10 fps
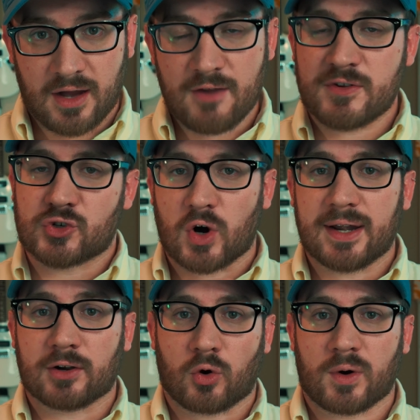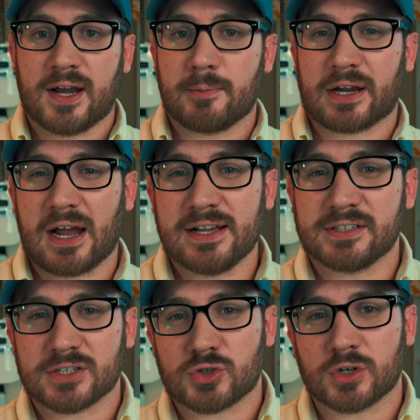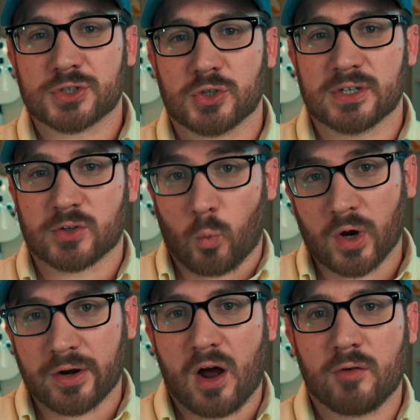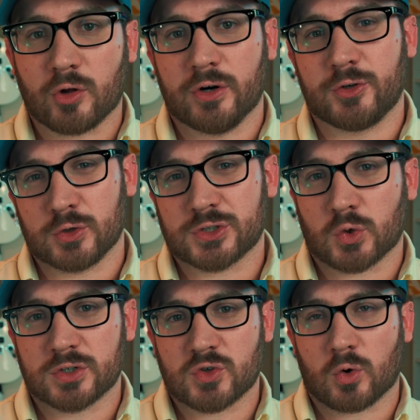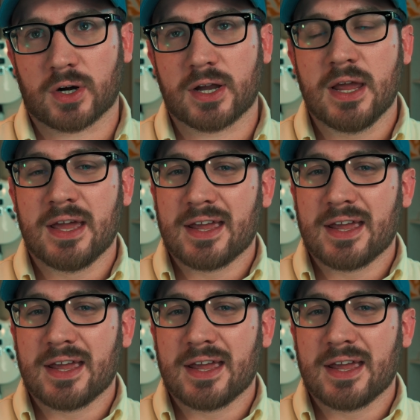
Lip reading: Okay, if you try to cram a chiastic structure into one novel or into a short story,